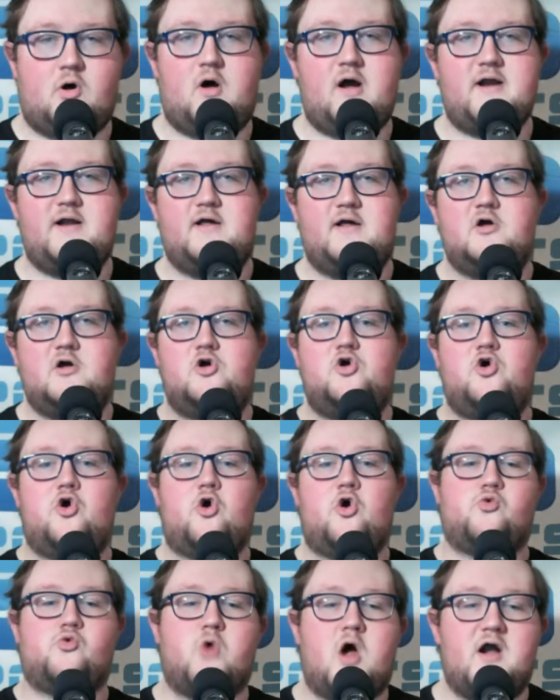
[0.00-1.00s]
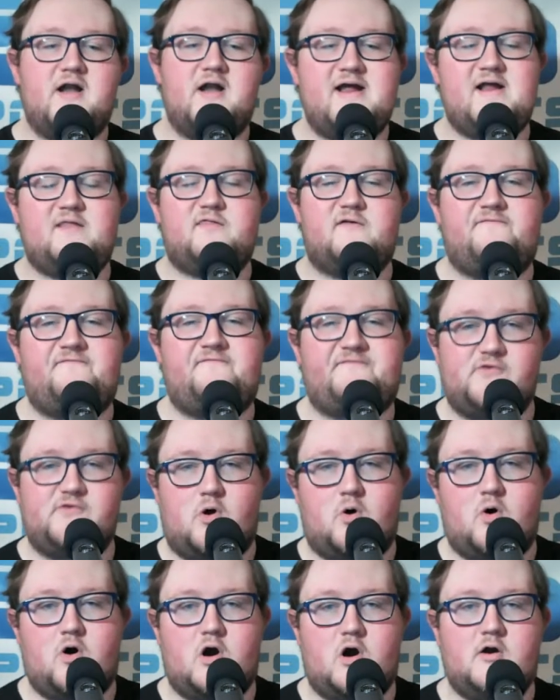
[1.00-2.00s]
on running the
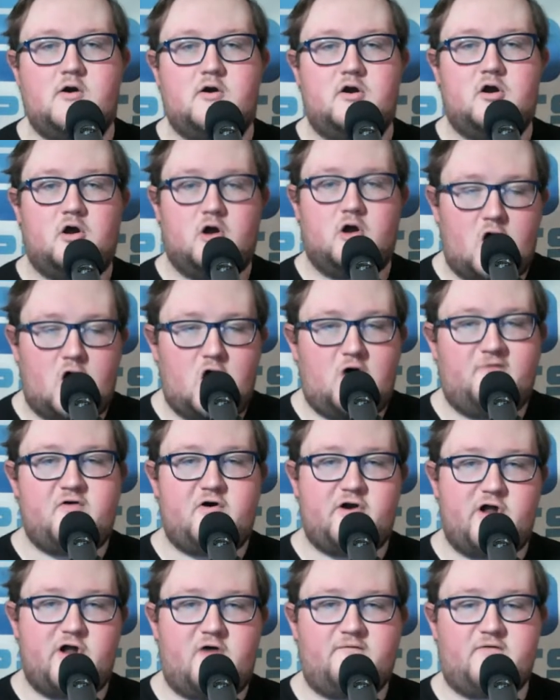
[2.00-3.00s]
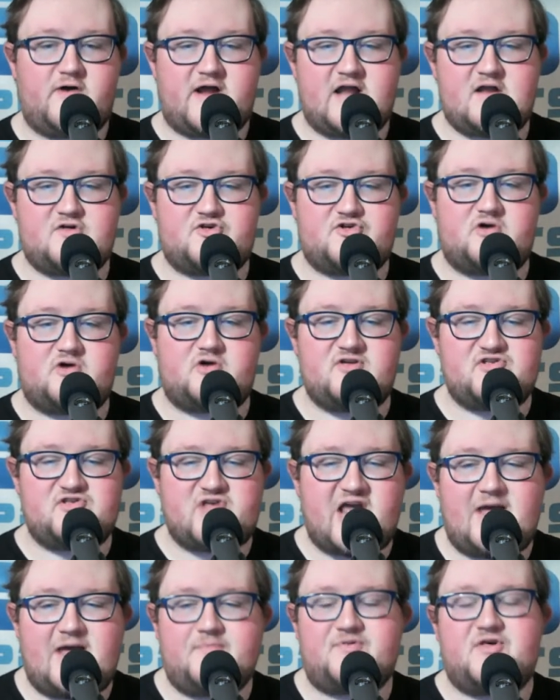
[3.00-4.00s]
floor over and over again to start these
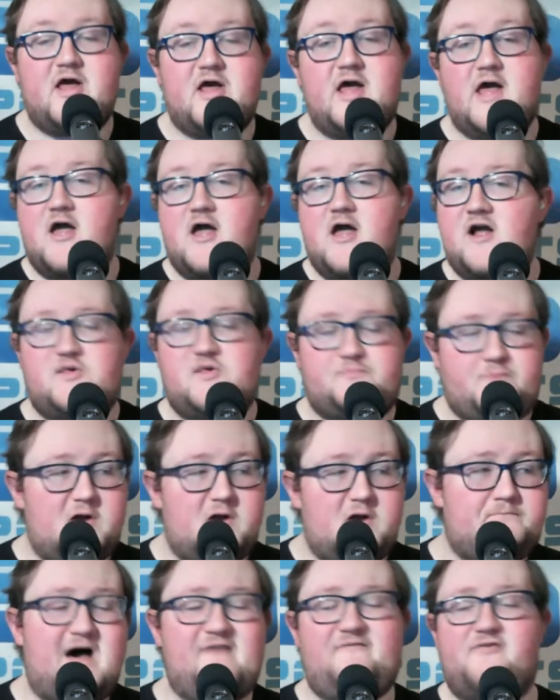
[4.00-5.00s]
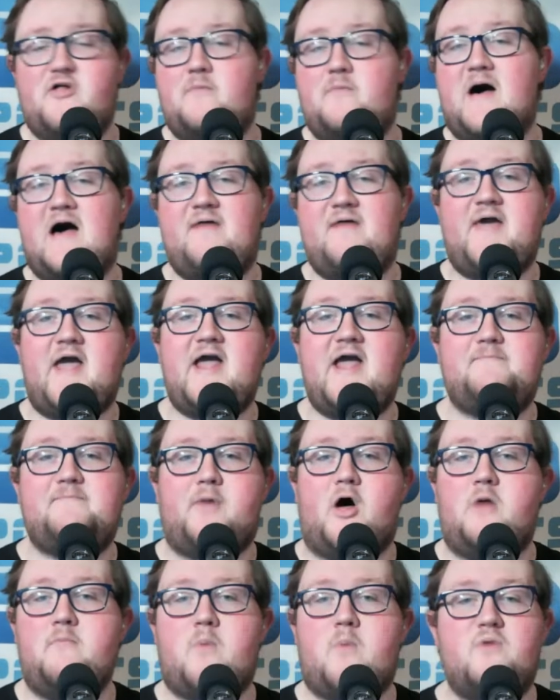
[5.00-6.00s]
games, and has put Buffalo behind the 8
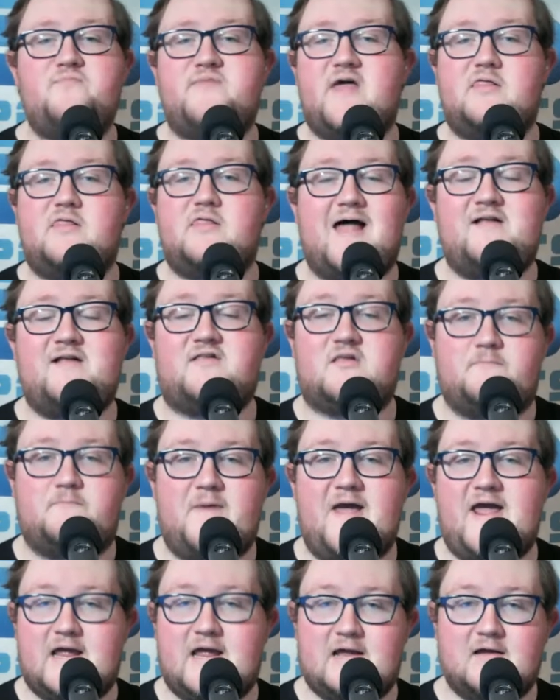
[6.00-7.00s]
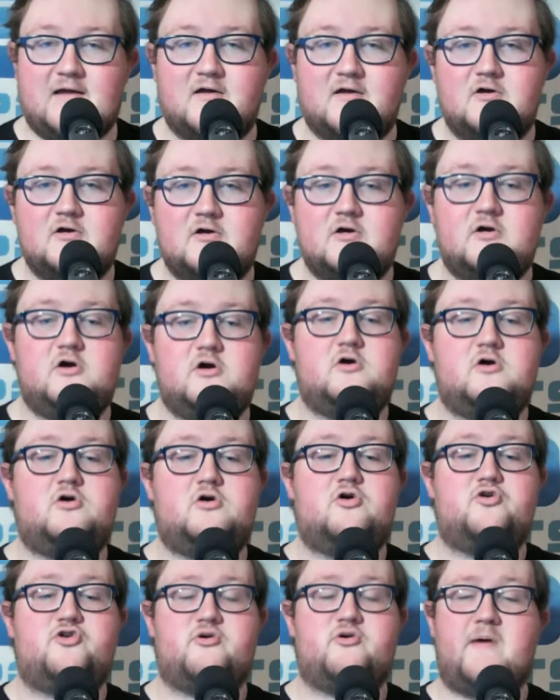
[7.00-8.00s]
ball more than they'd like to be.
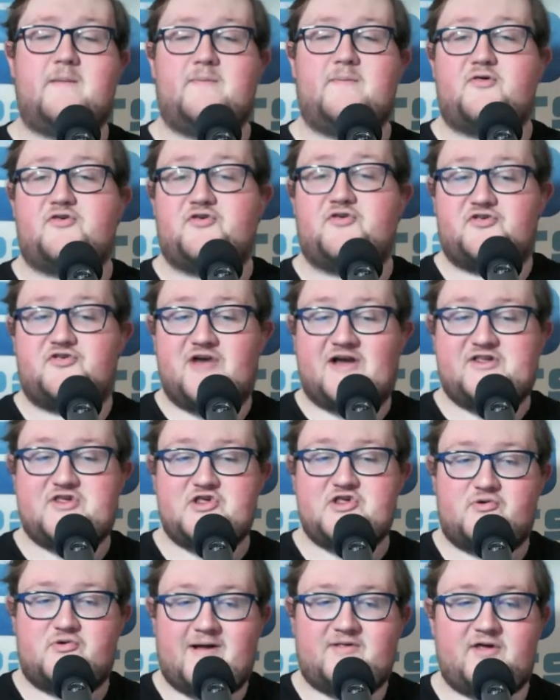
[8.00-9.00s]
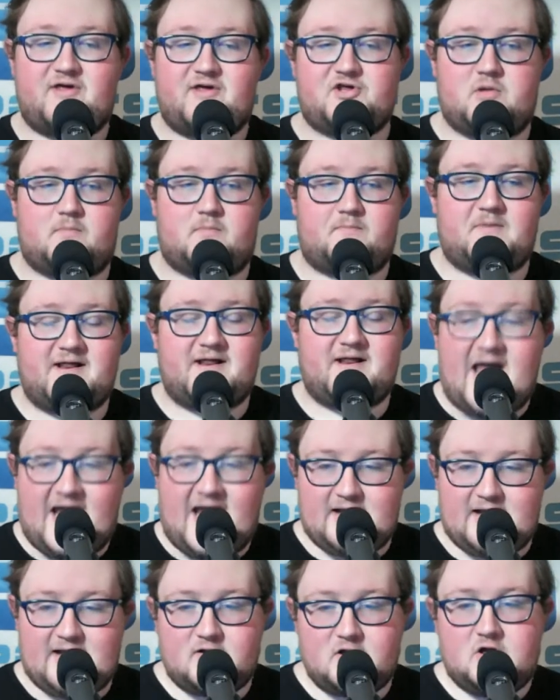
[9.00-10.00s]
So remember the success in transition. But
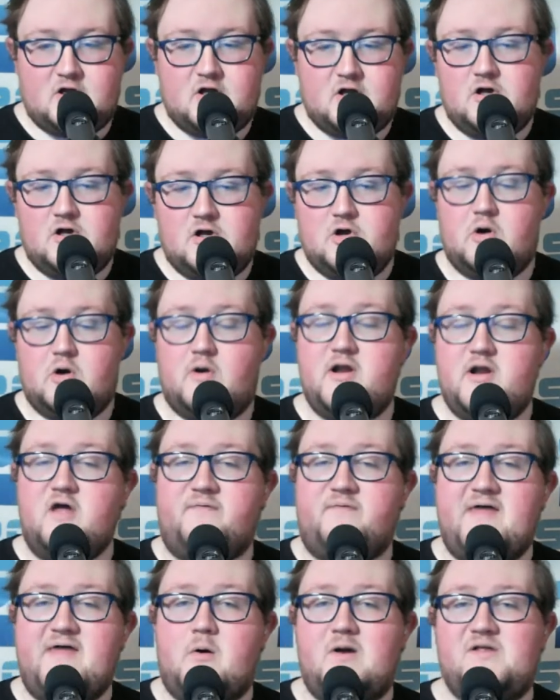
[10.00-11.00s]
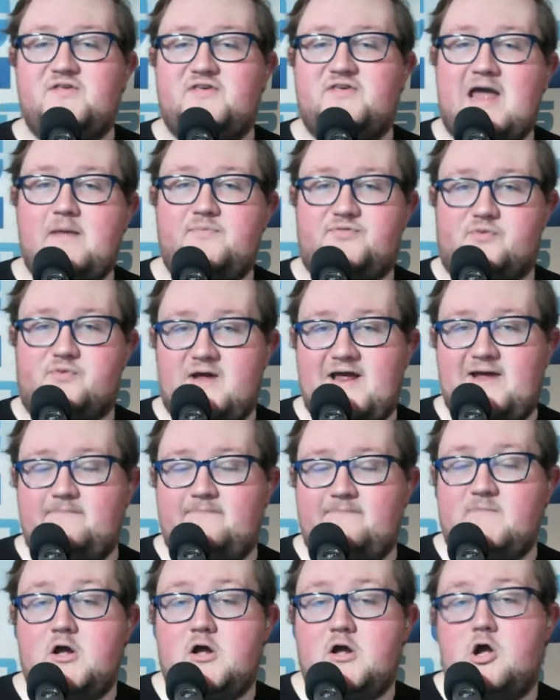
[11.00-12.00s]
again, who do you think wins Game
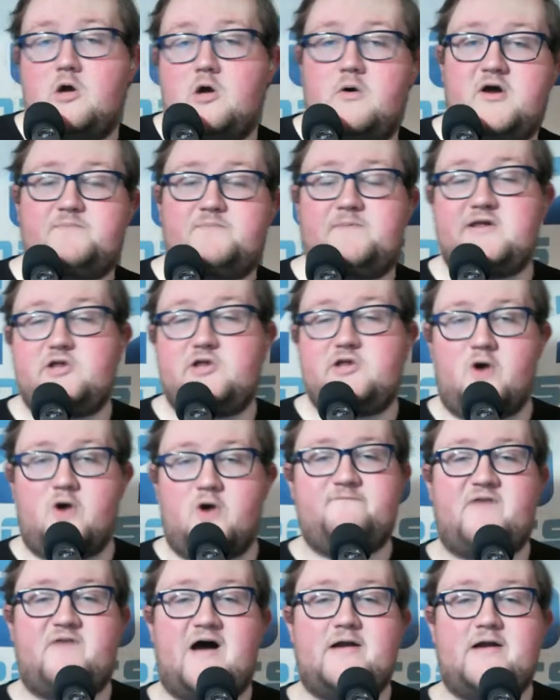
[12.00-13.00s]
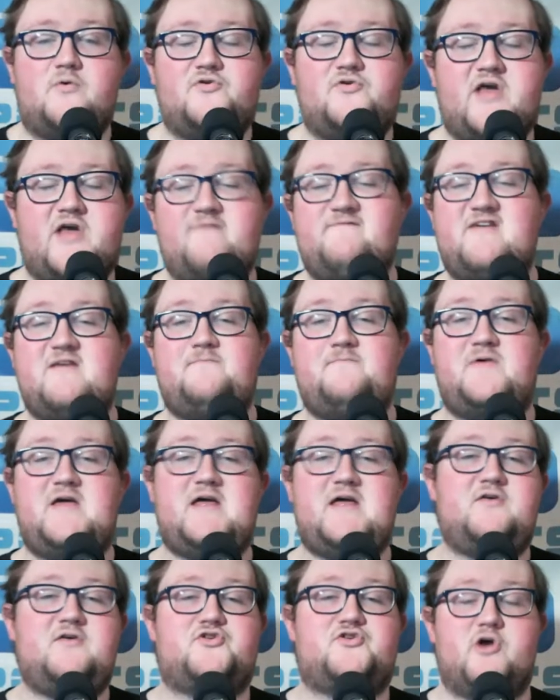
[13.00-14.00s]
3? Who has been your finals
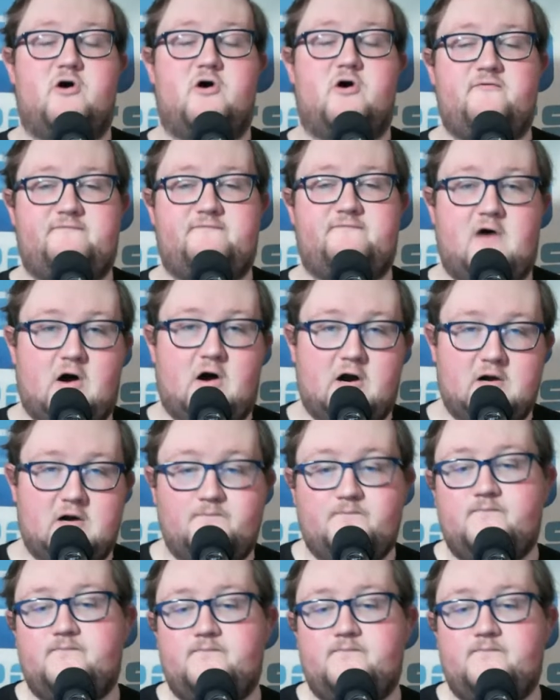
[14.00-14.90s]
MVP so far?